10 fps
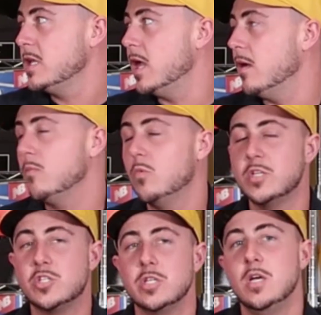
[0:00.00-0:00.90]
Yeah,
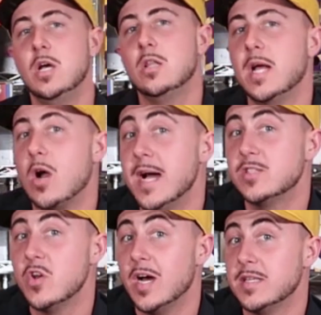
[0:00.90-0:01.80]
which, like, I
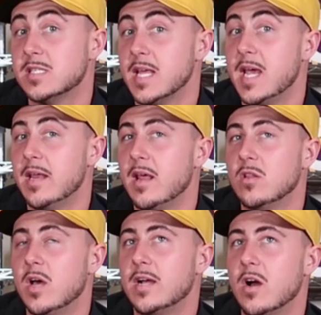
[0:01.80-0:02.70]
do understand,
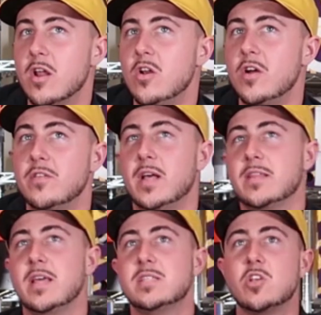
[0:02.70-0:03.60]
and like, I don't know,
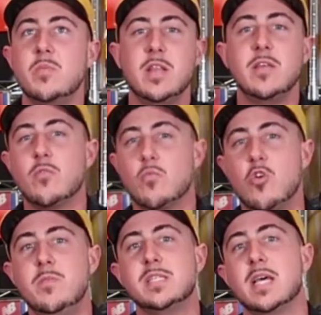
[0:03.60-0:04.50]
like, there's so many different
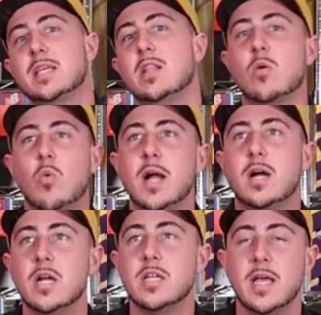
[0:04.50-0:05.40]
rumors out there, like why
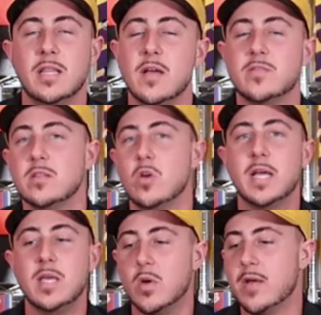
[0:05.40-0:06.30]
Kanye left
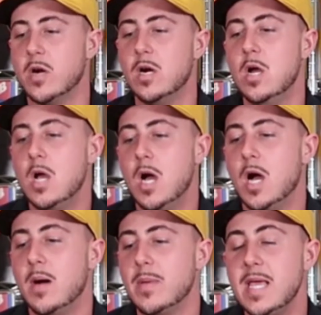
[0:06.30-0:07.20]
Nike, whatever.
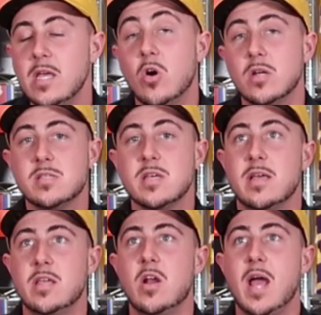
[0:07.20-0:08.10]
He got
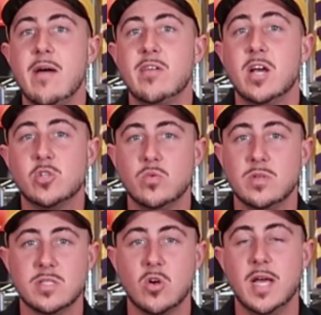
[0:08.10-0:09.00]
to, you know, have an actual
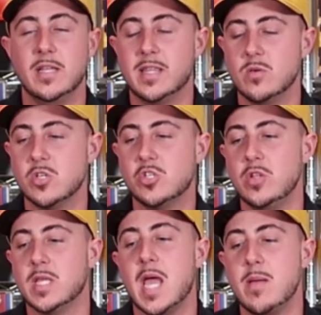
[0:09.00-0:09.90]
design, like there was a
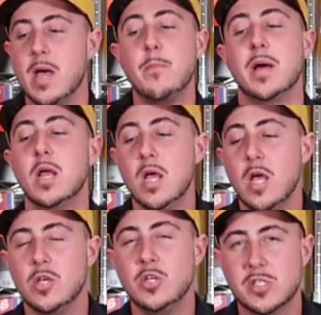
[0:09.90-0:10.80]
shoe that came out, but
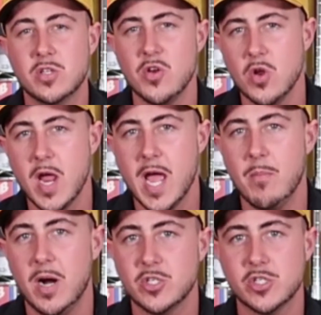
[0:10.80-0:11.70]
you just don't know how
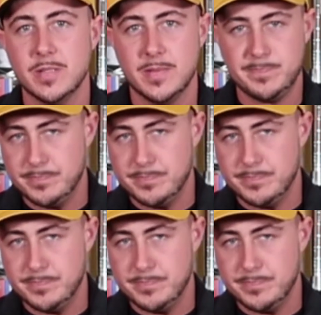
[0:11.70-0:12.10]
much